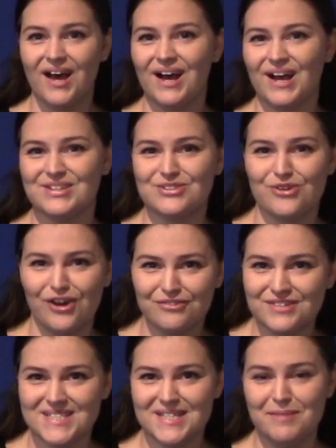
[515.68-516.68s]
I so
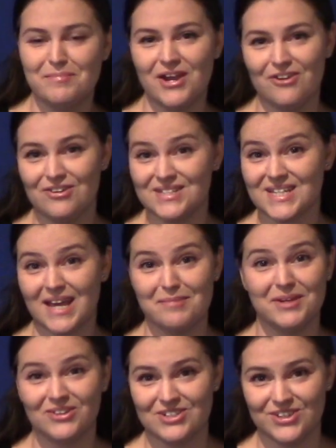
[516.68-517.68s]
often see parents
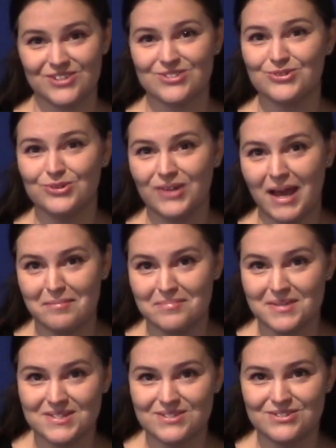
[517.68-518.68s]
coming onto the school
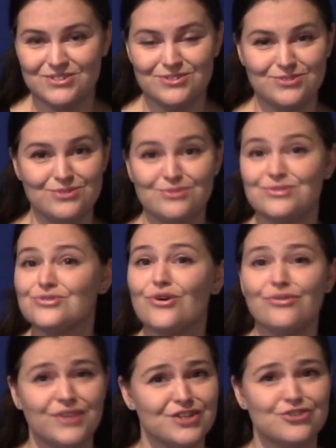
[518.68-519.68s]
campus to
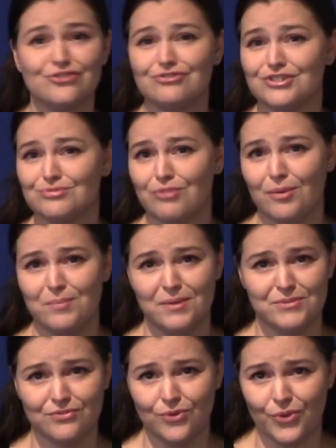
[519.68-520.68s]
solve their children's
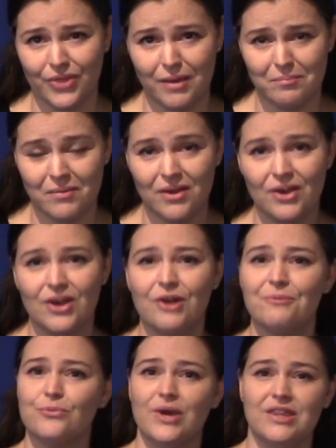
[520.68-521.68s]
problems for them,
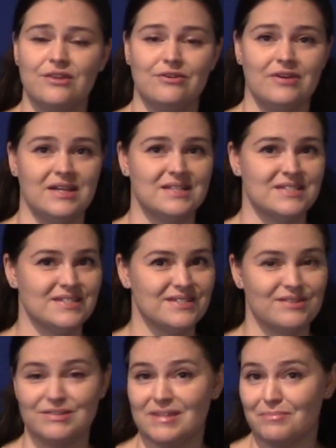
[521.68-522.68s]
whether
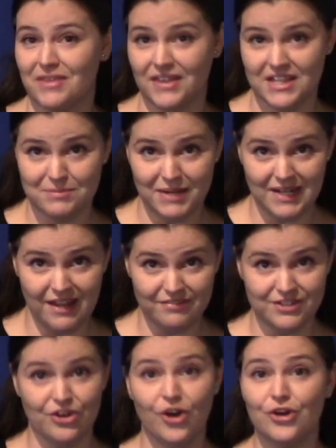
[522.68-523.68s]
it's something that's been
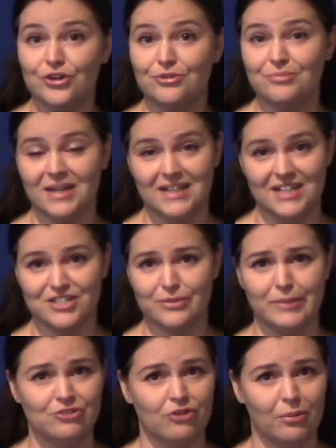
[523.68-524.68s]
left at home and needs to
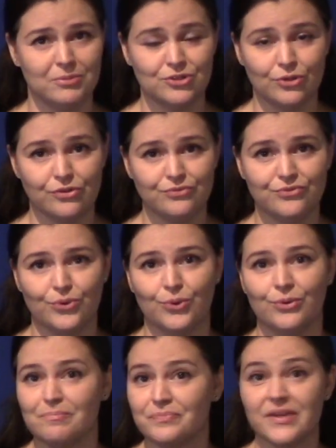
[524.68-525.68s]
be dropped off, or
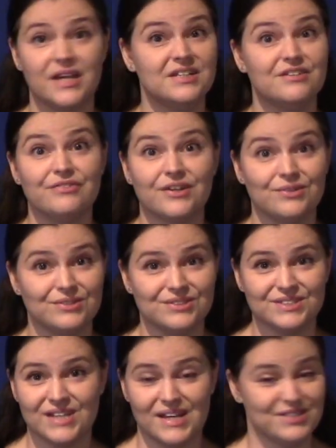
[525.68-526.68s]
a difficult
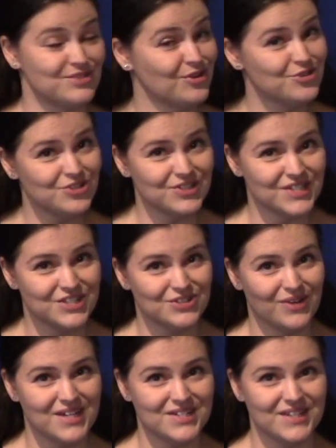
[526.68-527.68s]
social
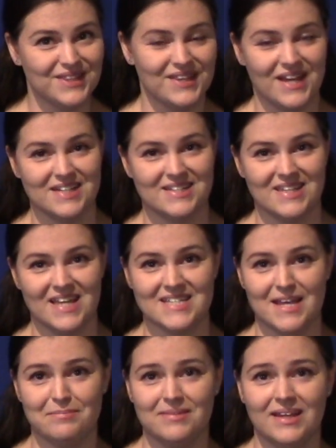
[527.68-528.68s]
situation that's
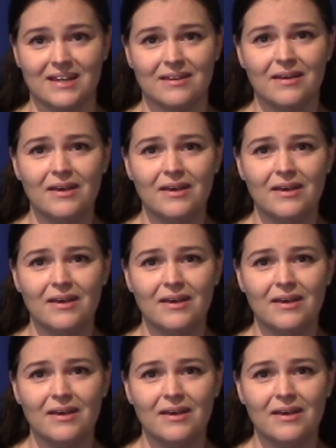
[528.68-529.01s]
happening.